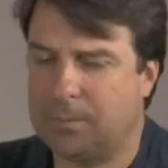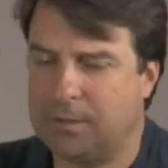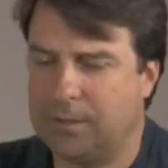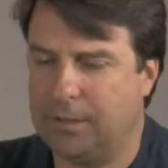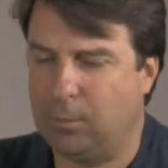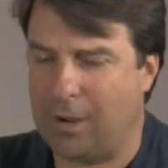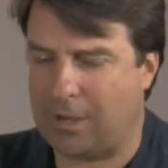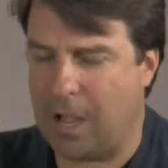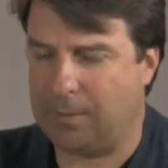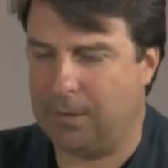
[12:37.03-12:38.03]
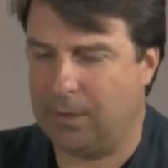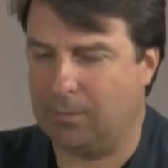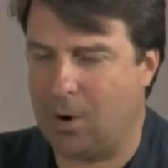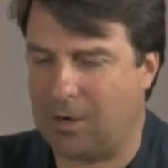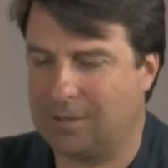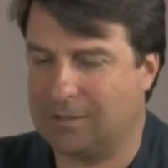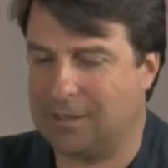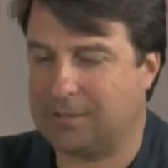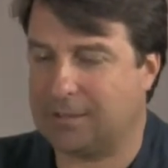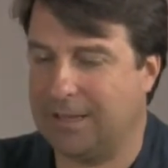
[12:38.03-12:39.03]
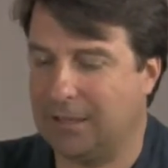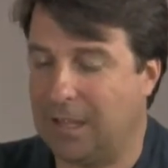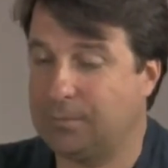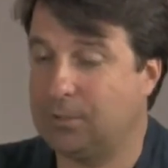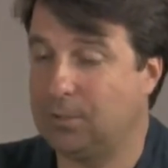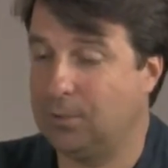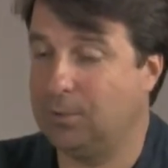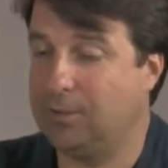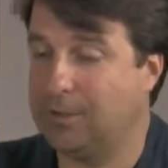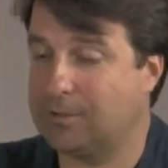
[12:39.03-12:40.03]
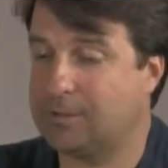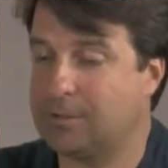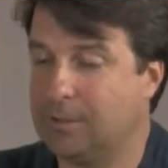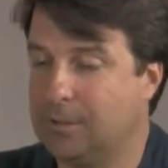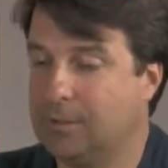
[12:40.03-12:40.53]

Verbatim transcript: about the Y Combinator market. Does that scale up to this